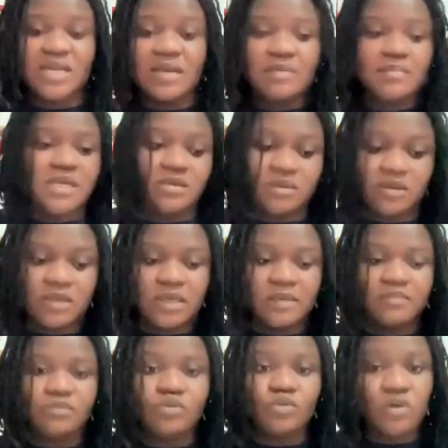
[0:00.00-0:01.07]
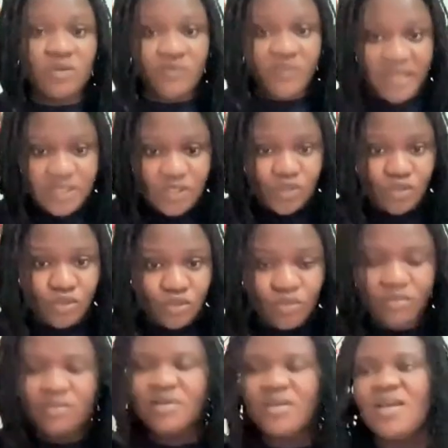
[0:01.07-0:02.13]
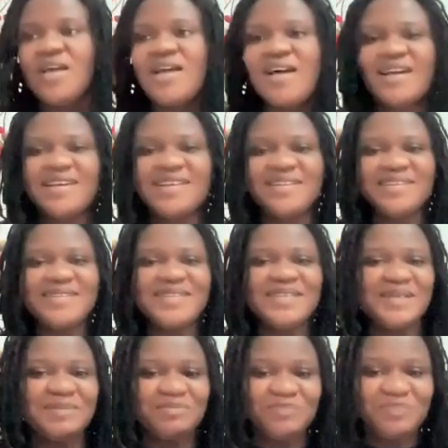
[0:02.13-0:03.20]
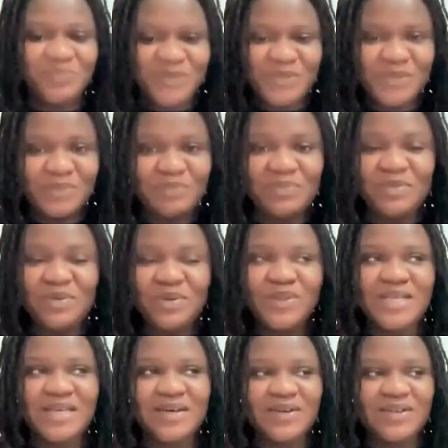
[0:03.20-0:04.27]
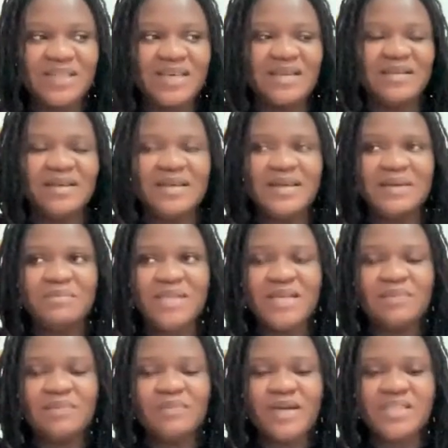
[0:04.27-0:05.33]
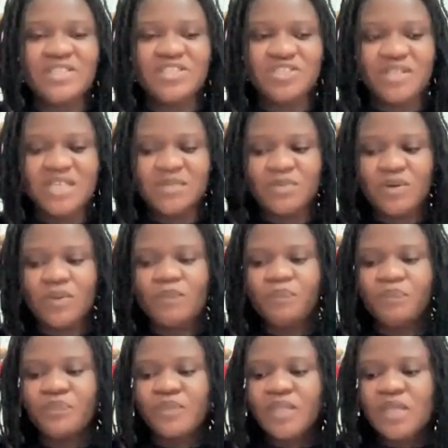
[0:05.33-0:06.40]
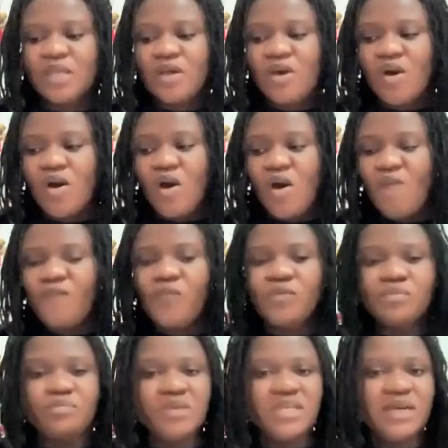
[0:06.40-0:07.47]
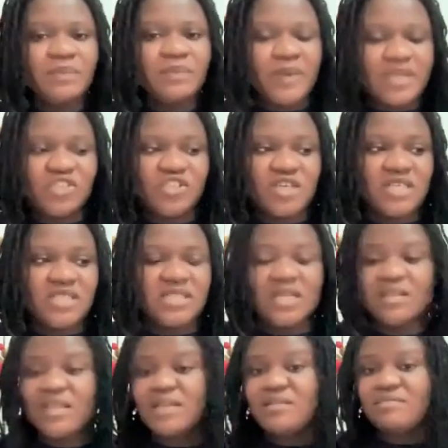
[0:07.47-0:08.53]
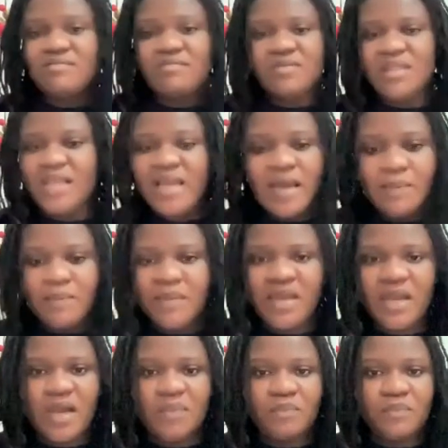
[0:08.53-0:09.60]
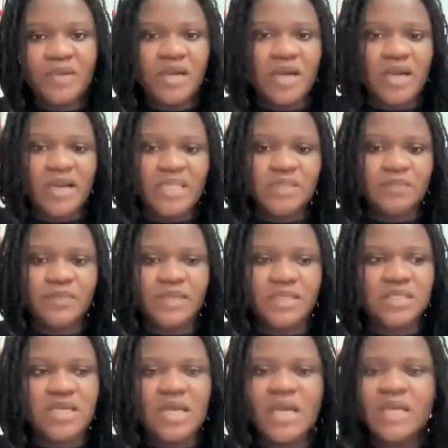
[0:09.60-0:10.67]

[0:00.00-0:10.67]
And I mean, no offense to you and to other media practitioners, but often media practitioners say that they are PR experts.